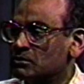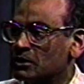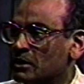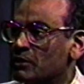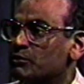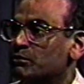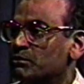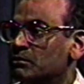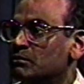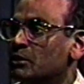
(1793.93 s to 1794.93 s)
give
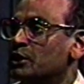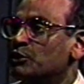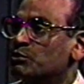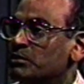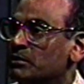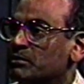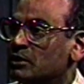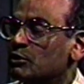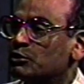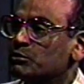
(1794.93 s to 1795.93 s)
money to
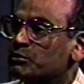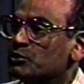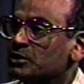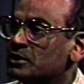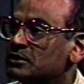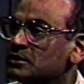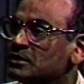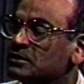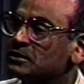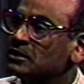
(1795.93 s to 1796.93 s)
people or to poor,
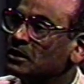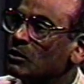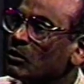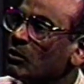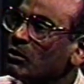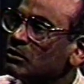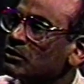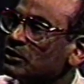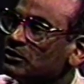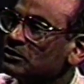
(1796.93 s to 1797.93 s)
etc., etc. All
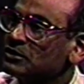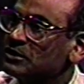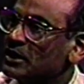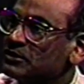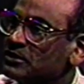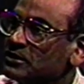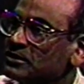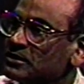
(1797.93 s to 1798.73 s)
religions suggest this.